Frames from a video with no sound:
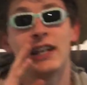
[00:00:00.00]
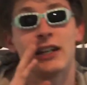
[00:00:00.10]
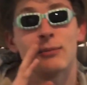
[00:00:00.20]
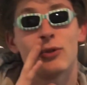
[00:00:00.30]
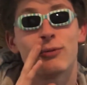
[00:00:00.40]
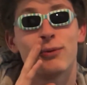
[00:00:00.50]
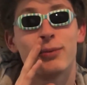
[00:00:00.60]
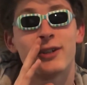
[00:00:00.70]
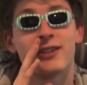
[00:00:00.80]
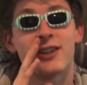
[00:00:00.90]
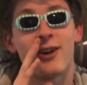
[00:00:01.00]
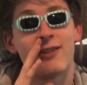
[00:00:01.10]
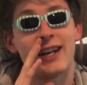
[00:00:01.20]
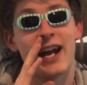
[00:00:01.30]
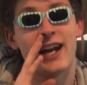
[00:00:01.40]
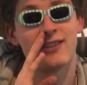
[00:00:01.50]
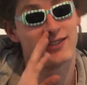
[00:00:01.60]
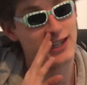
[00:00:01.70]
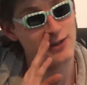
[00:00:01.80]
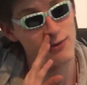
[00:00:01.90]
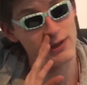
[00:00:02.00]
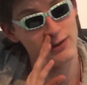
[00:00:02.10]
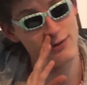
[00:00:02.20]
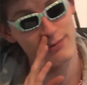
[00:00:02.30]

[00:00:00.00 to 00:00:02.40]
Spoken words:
he has multiple books already hiding that nobody knew